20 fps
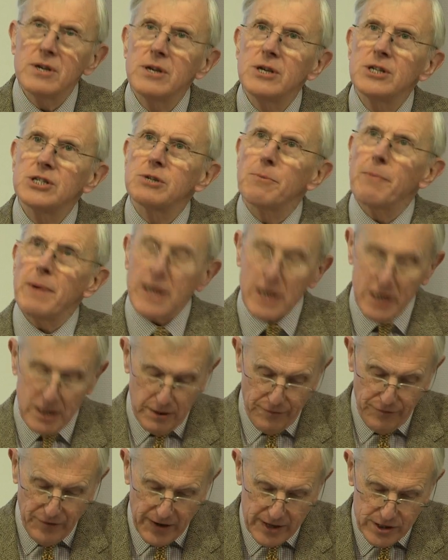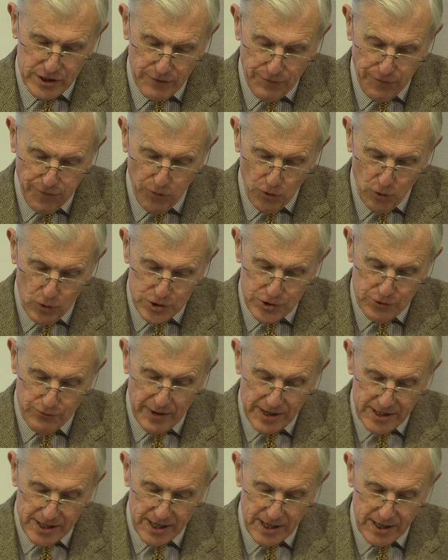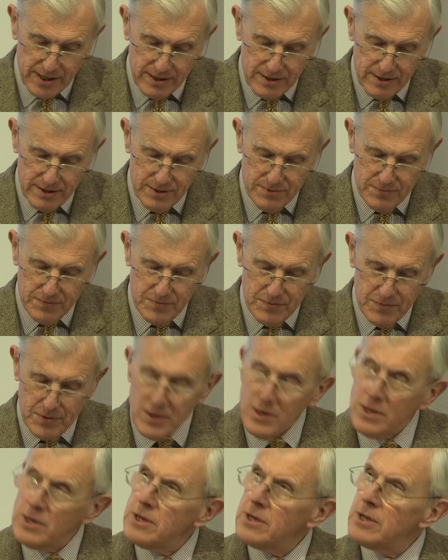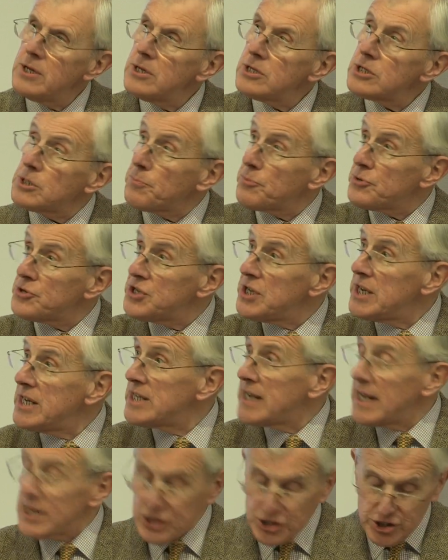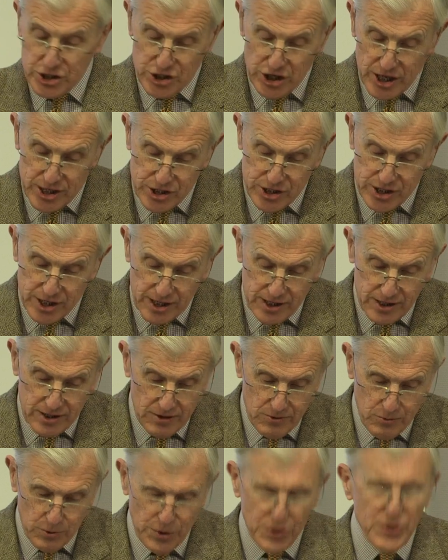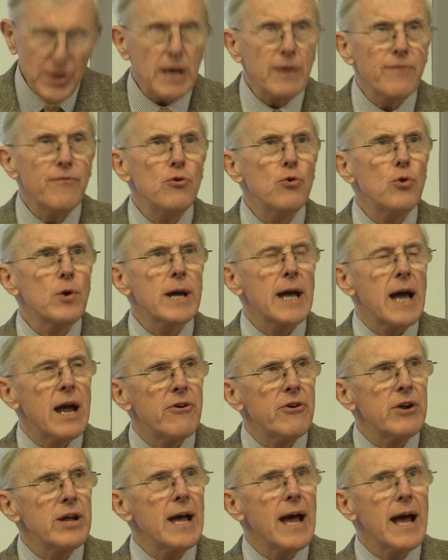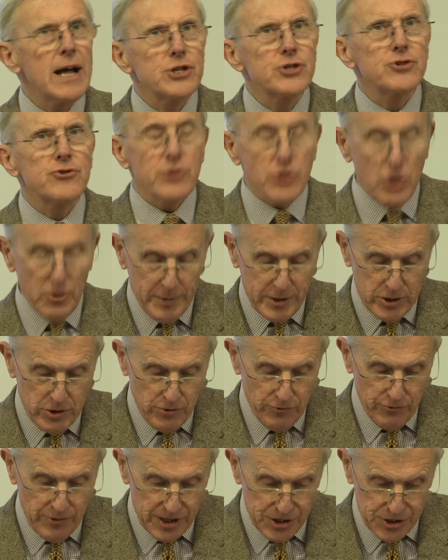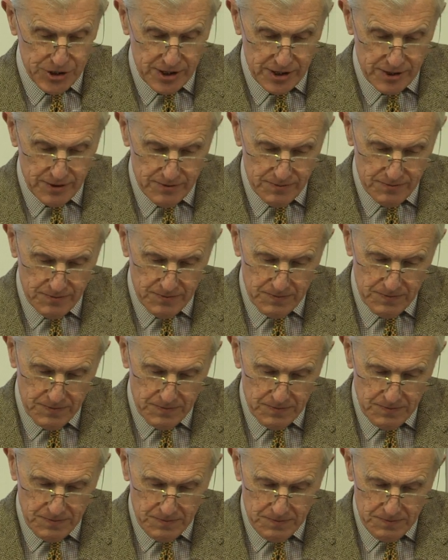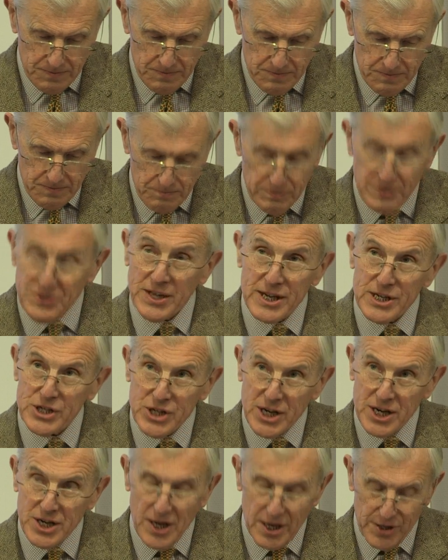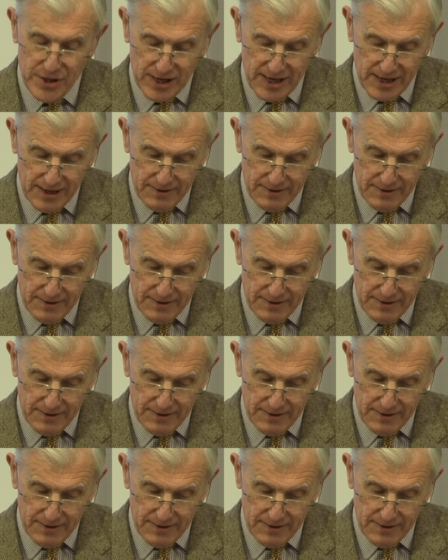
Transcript: to make an effective force ready. To proceed as suggested would therefore carry astronomical risk. But they said nothing.